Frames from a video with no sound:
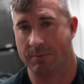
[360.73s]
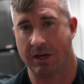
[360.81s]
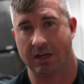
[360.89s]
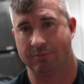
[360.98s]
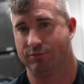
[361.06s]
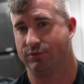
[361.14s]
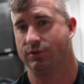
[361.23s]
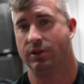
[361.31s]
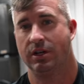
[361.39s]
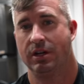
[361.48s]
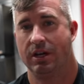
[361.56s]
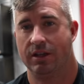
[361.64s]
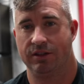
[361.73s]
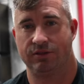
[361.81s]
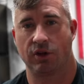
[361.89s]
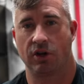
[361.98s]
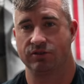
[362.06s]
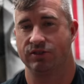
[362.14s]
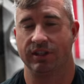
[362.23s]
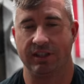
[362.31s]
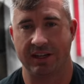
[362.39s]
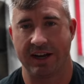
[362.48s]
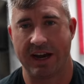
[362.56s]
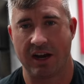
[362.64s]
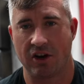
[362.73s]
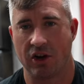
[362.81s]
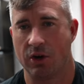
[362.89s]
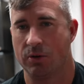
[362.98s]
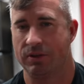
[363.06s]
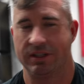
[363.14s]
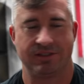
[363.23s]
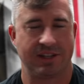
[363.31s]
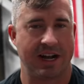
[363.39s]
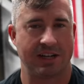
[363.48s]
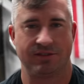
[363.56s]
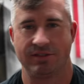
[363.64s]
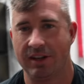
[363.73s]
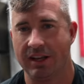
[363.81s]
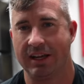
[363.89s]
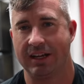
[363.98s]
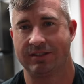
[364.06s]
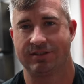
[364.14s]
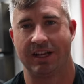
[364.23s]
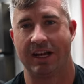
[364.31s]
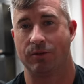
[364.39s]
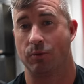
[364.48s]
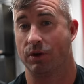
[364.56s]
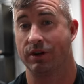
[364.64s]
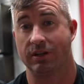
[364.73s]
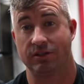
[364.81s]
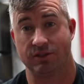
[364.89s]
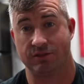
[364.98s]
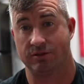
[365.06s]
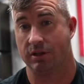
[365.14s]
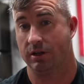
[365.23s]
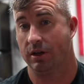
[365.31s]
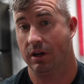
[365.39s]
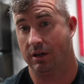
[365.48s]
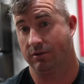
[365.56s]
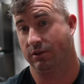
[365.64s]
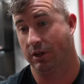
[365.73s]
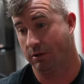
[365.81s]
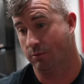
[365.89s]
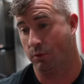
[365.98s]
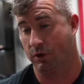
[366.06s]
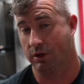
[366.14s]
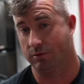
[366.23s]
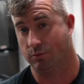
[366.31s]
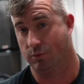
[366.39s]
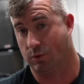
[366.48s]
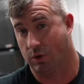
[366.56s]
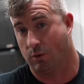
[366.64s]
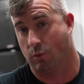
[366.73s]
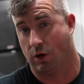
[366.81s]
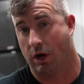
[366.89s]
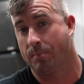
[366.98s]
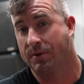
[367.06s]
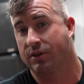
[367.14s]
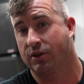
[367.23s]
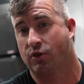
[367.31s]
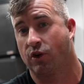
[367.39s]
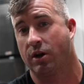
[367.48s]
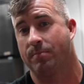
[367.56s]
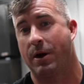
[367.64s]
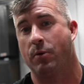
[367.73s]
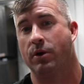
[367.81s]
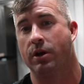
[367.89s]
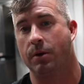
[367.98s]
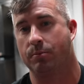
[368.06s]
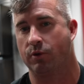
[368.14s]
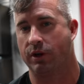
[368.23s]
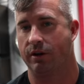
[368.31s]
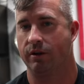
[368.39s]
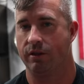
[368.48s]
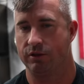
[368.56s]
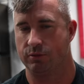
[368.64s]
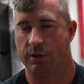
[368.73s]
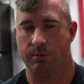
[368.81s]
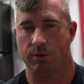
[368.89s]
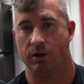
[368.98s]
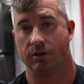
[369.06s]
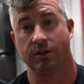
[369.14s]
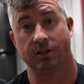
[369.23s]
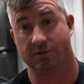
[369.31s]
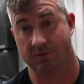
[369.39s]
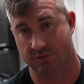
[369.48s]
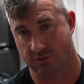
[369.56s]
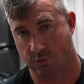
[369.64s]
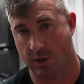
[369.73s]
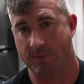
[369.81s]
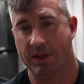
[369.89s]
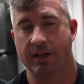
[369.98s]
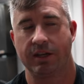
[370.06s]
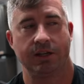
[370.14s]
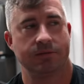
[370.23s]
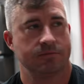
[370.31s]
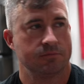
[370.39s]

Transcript: like, this car's gonna get aero, it's got slicks, we're gonna just, we're upping the grip. I wanna upgrade the sway bar. That's what I'm thinking.